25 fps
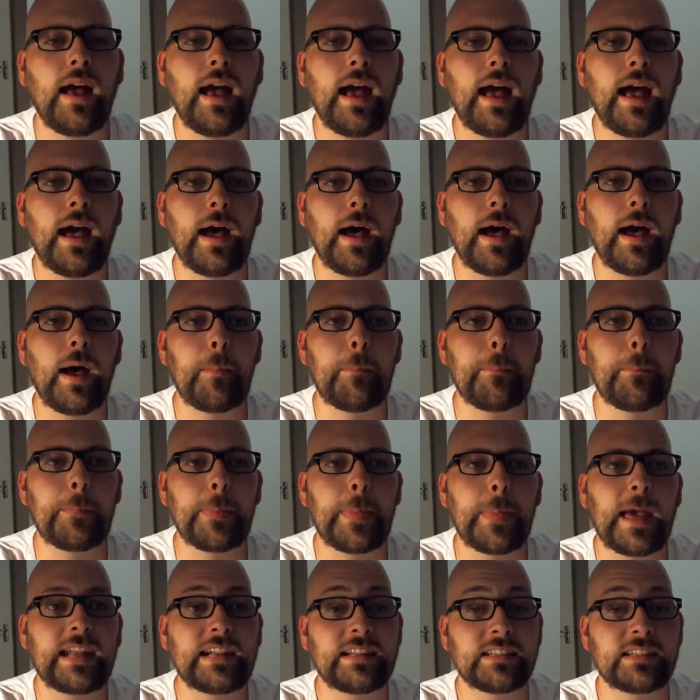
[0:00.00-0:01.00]
and
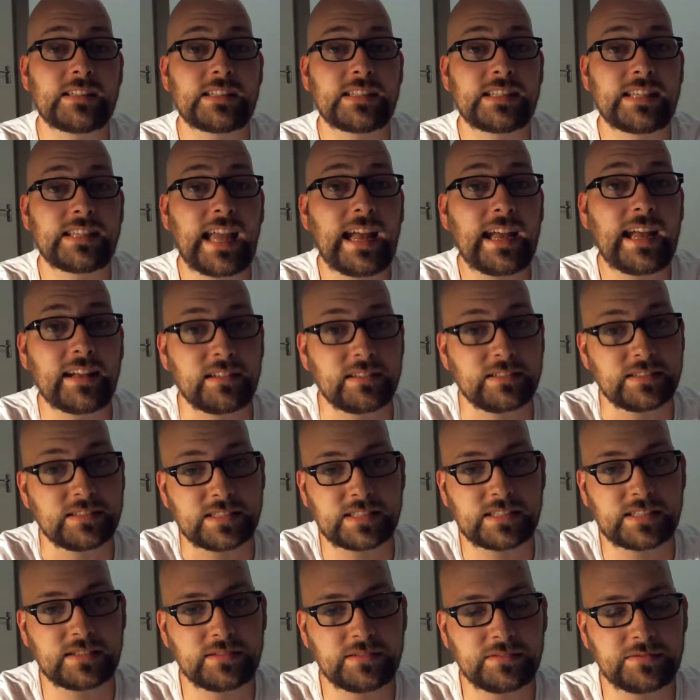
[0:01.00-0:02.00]
it
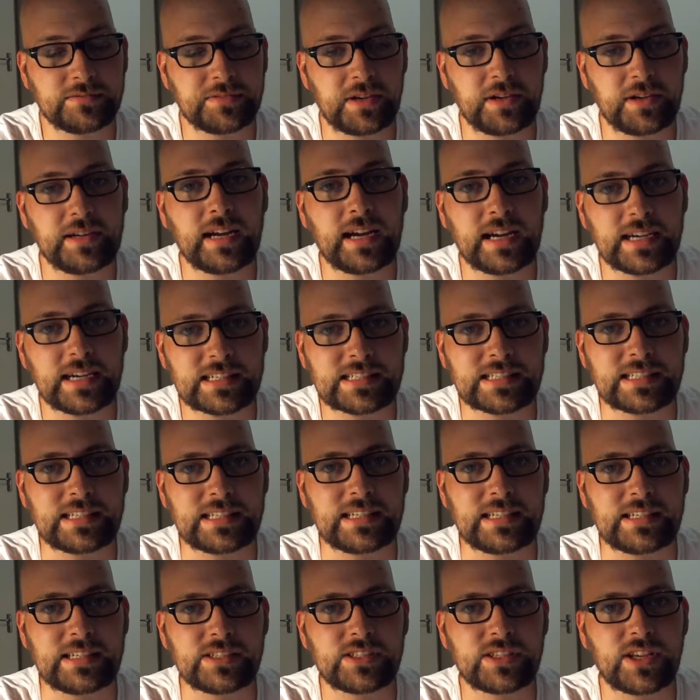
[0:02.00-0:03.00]
scales very
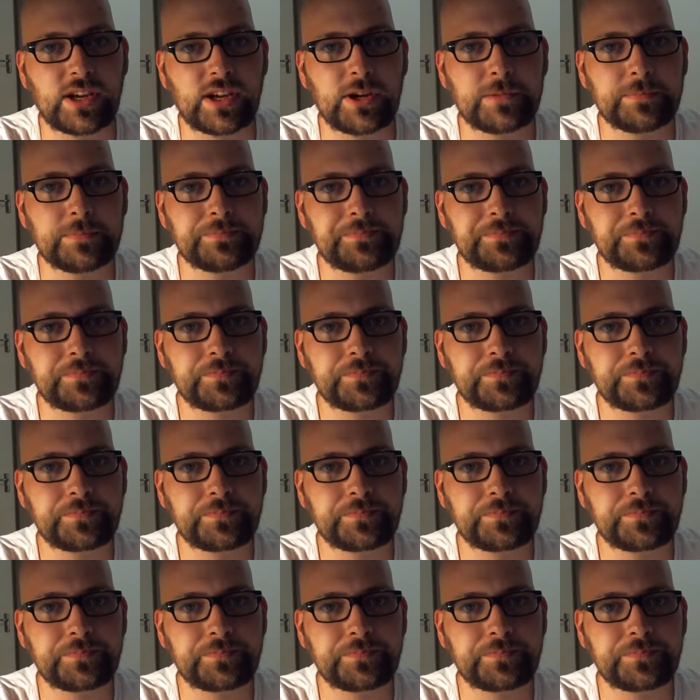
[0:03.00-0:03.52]
nicely. So